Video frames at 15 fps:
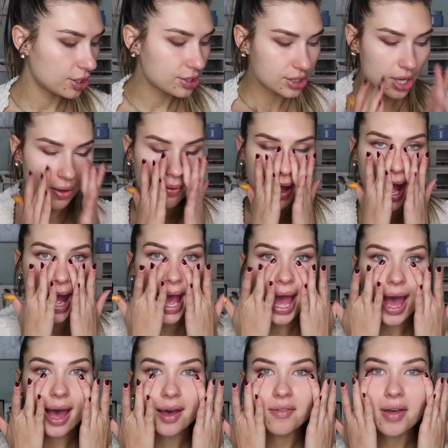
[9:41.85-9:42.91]
So I
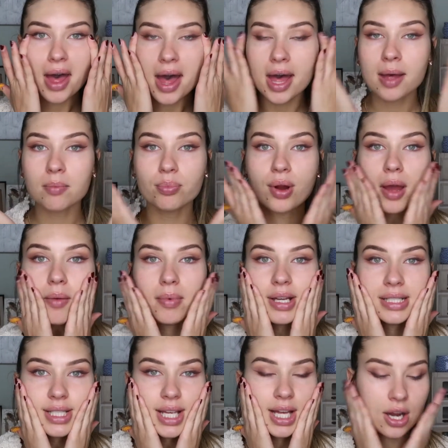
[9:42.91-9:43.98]
have prepped my
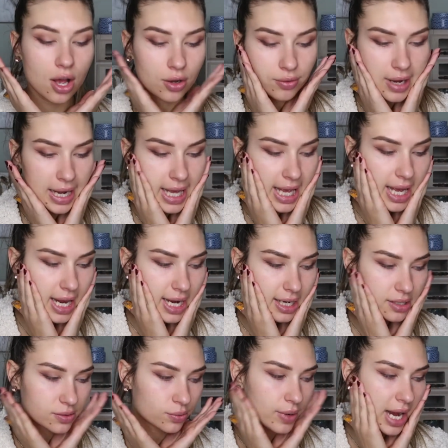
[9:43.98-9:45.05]
skin already. It
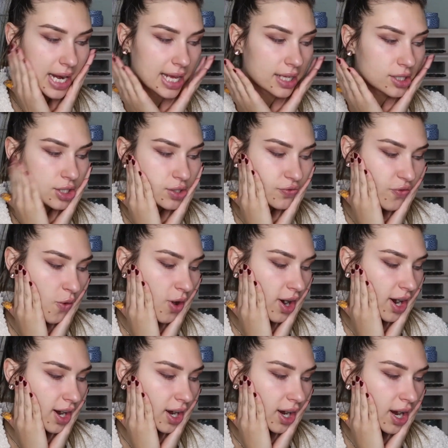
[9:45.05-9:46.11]
is ready
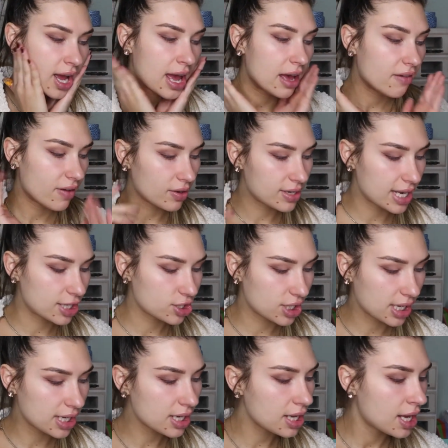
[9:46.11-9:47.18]
for
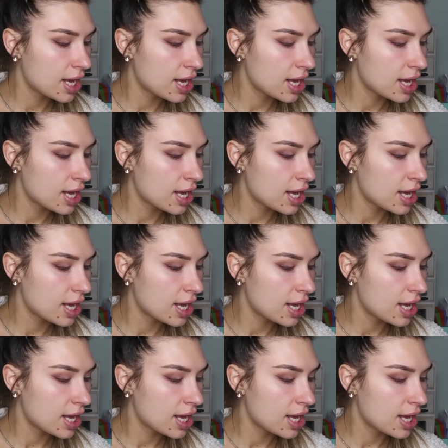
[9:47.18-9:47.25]
foundation.